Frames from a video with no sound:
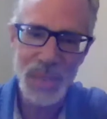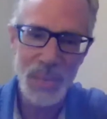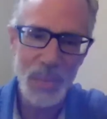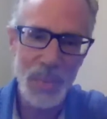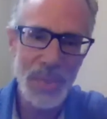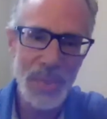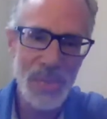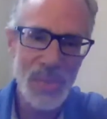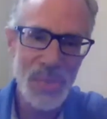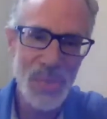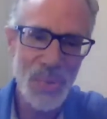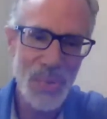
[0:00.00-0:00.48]

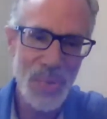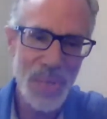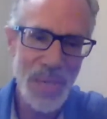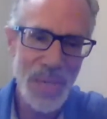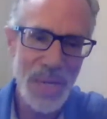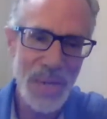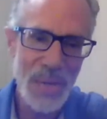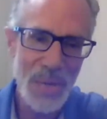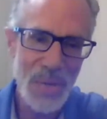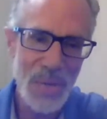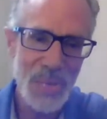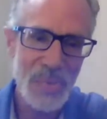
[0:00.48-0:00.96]
ones through the
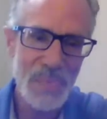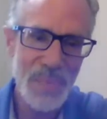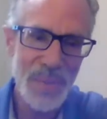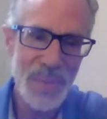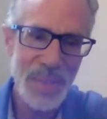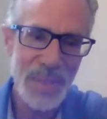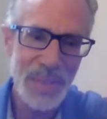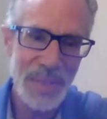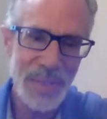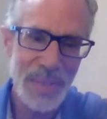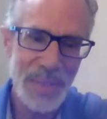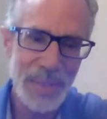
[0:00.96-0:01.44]
years,
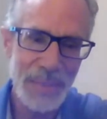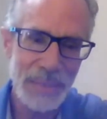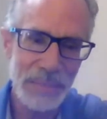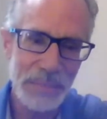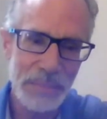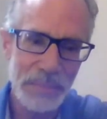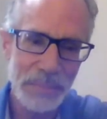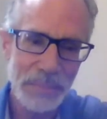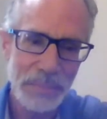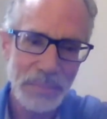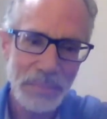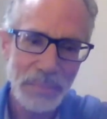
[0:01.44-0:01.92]
but
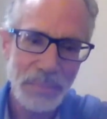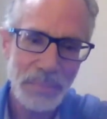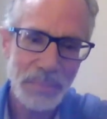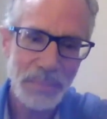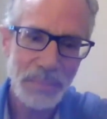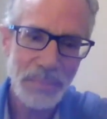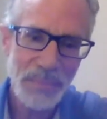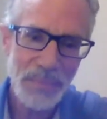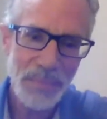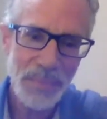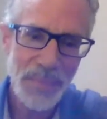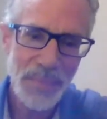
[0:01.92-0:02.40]

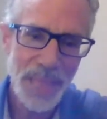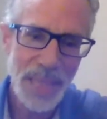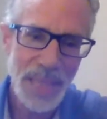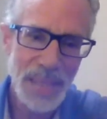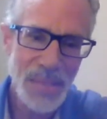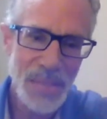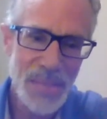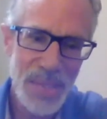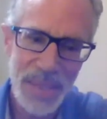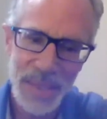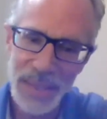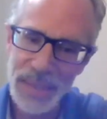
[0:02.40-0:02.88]

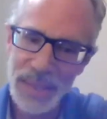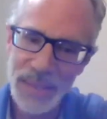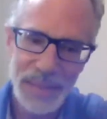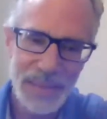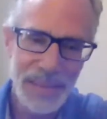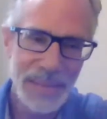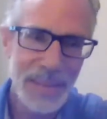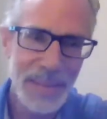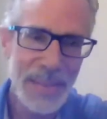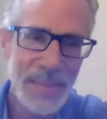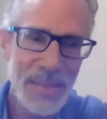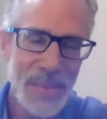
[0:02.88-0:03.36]
that's the
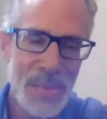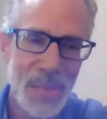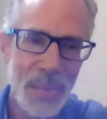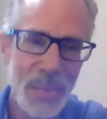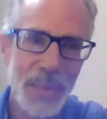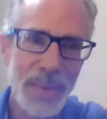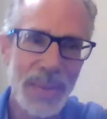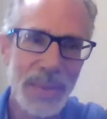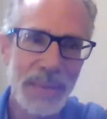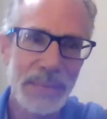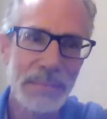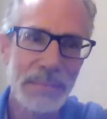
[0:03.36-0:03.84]
one.